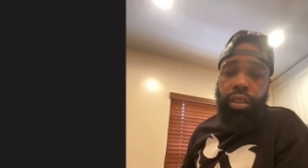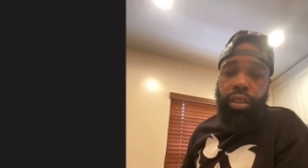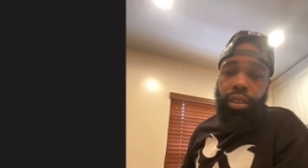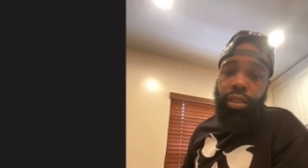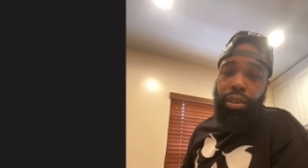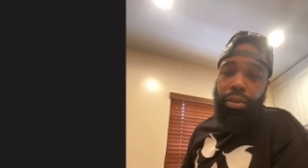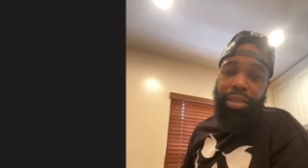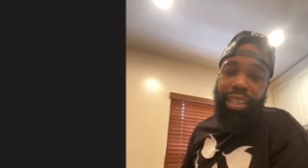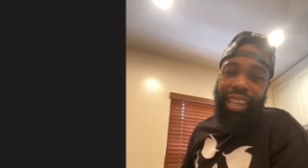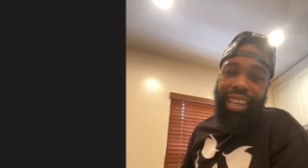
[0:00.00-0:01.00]
You know what
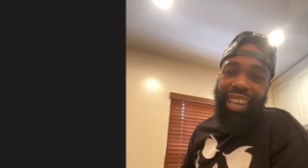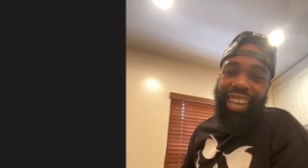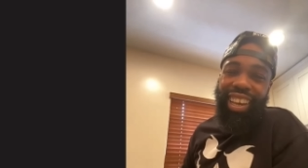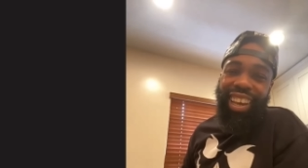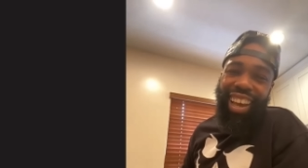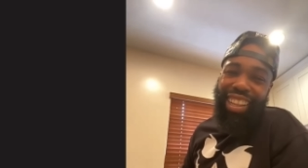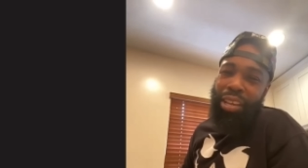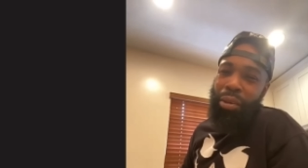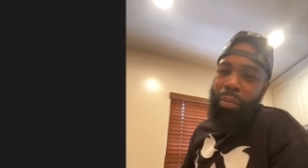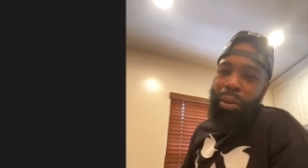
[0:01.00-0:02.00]
I'm saying? I
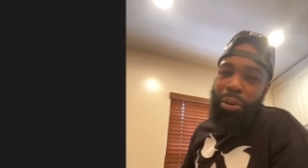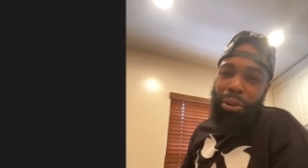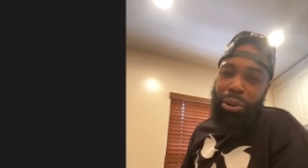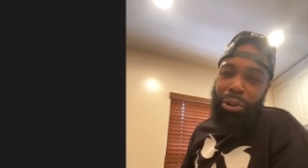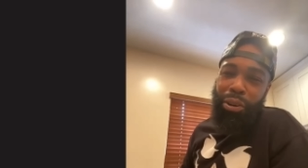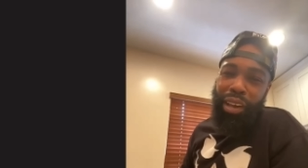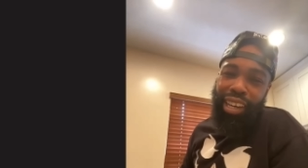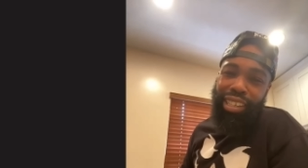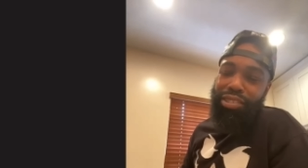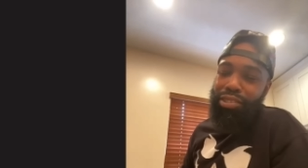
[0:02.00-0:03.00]
think build a little
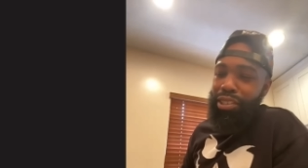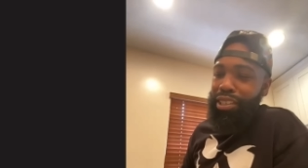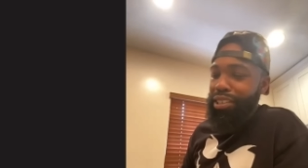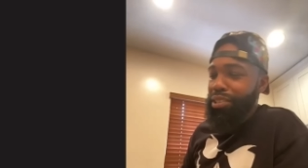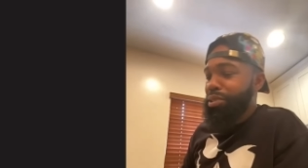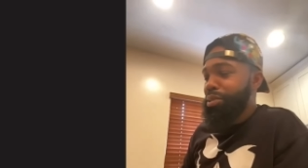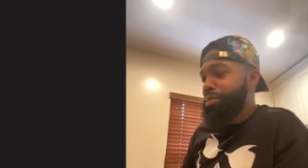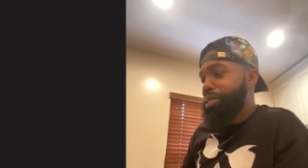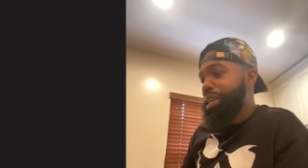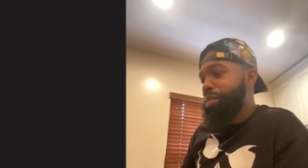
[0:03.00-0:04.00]
extra. You know what I'm
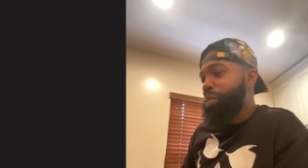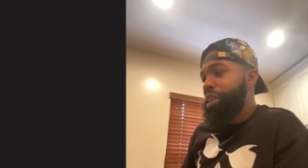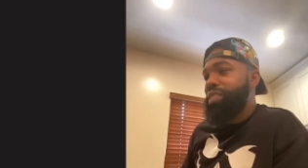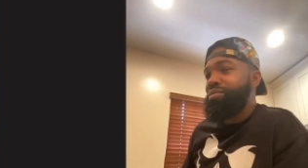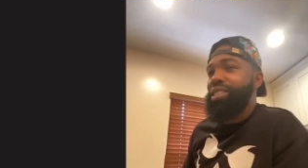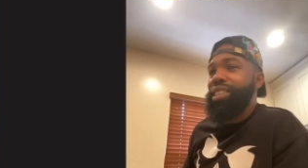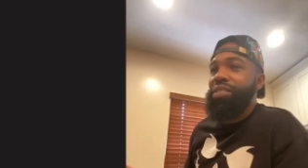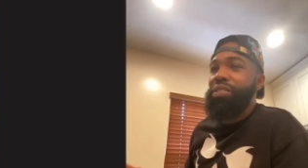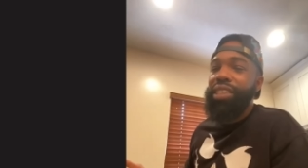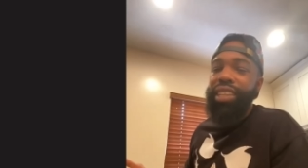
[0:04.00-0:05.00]
saying? But it was
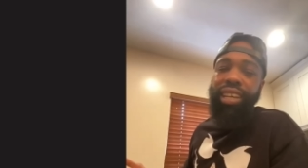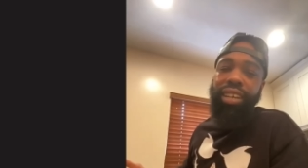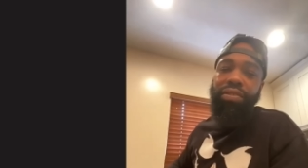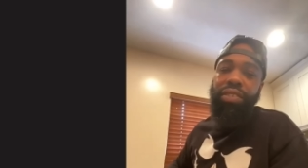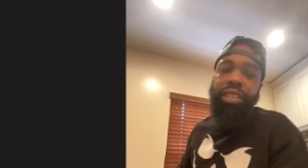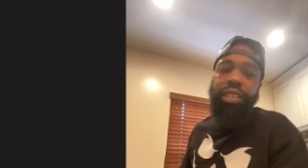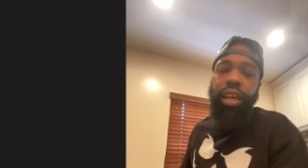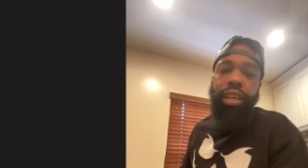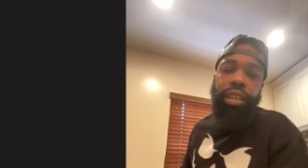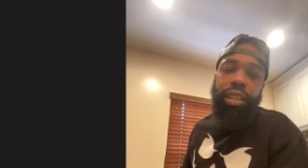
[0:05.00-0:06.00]
never a thing of
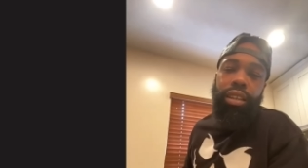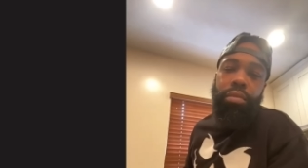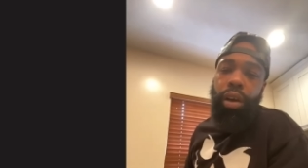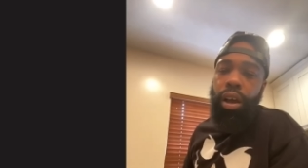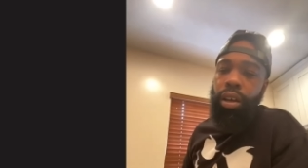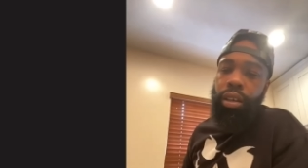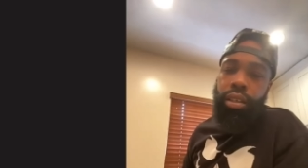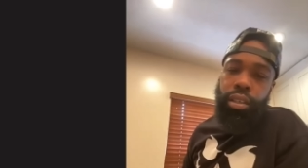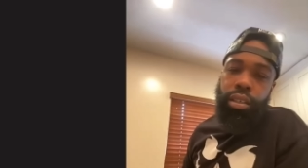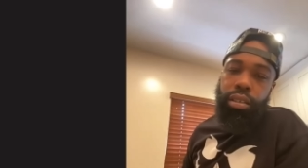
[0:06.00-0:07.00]
disliking anybody.
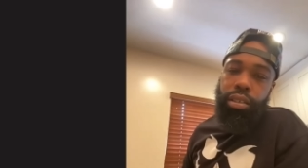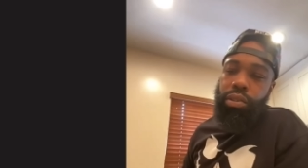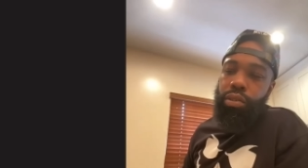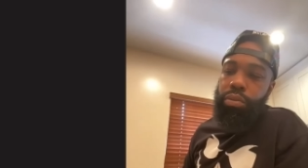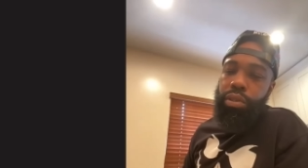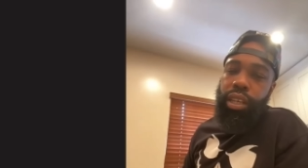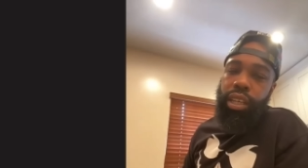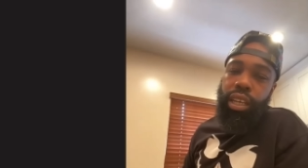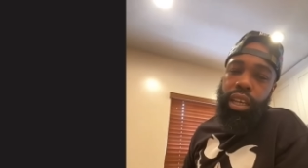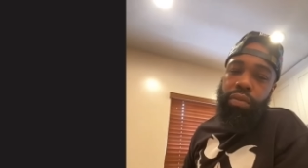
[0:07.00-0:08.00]
You know what I'm
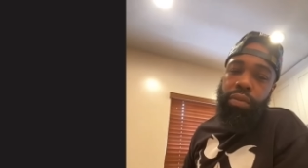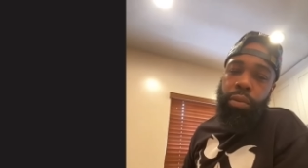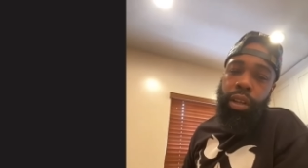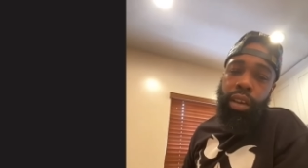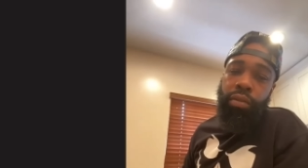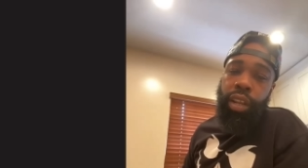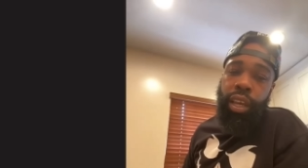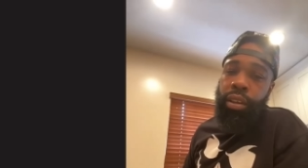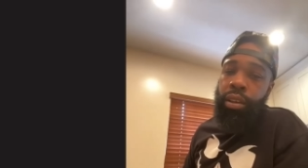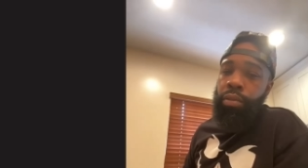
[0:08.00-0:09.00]
saying? And whatever
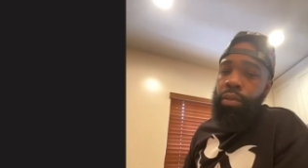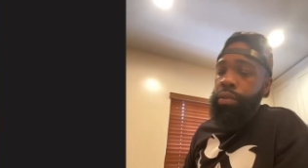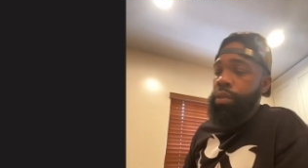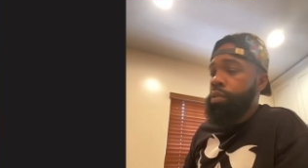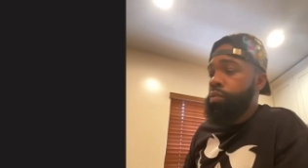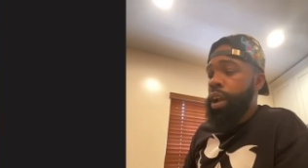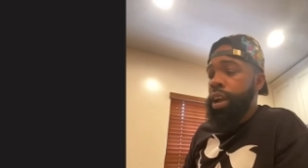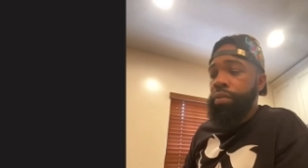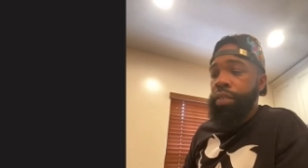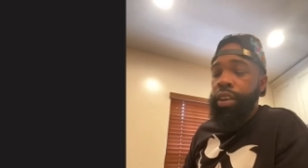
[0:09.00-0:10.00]
they
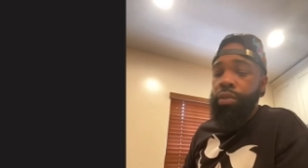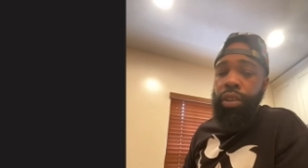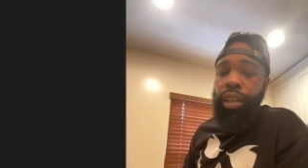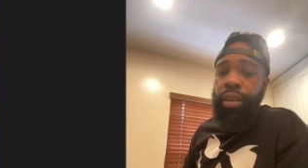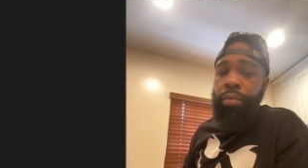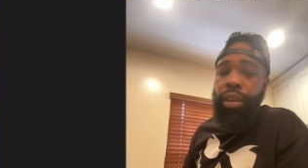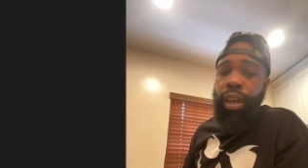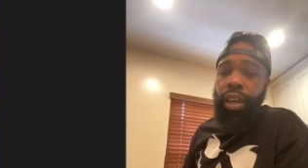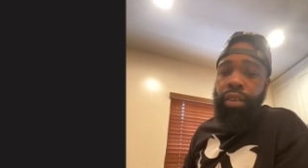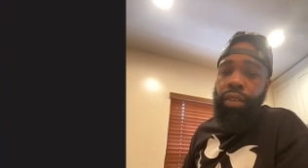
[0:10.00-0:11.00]
arrive at on their
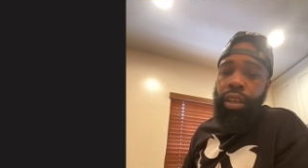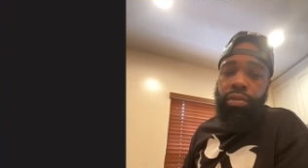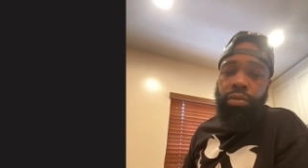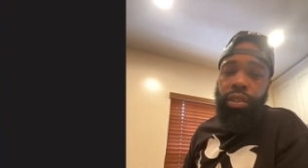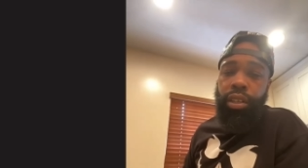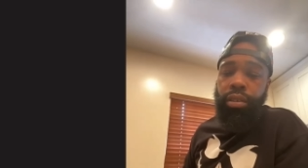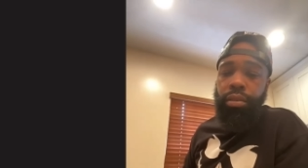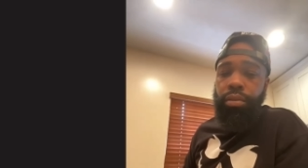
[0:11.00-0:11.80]
behalf, that's on them.